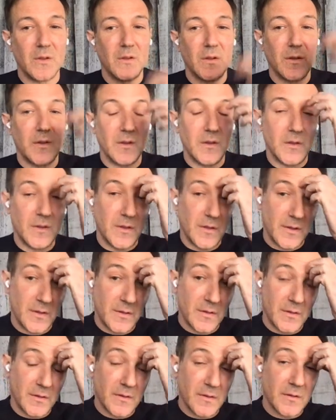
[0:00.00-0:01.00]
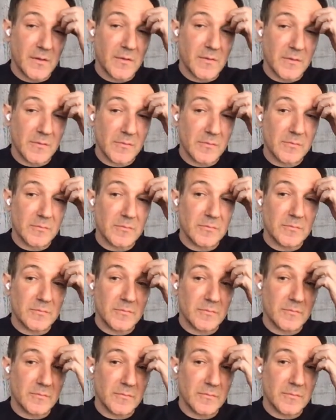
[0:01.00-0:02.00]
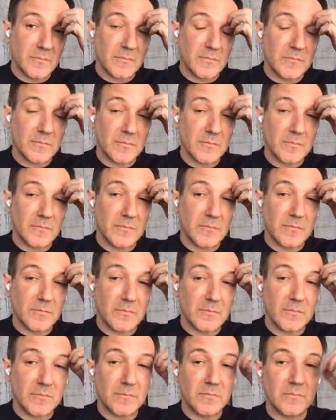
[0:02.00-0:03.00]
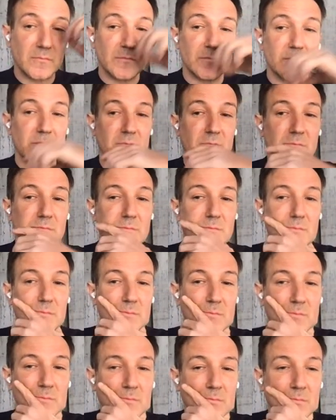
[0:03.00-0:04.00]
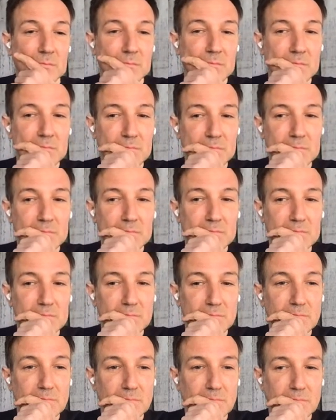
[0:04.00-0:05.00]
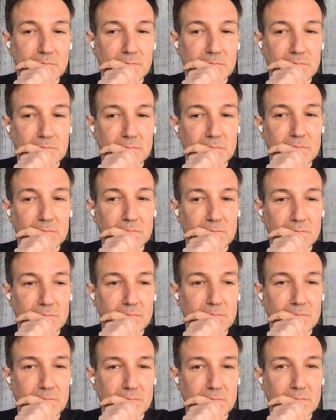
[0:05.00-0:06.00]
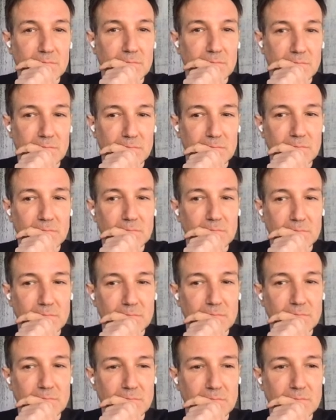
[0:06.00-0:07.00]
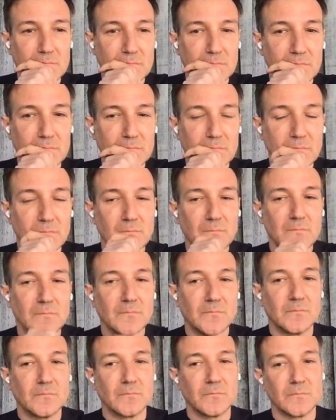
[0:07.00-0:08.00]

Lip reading: This person isn't speaking.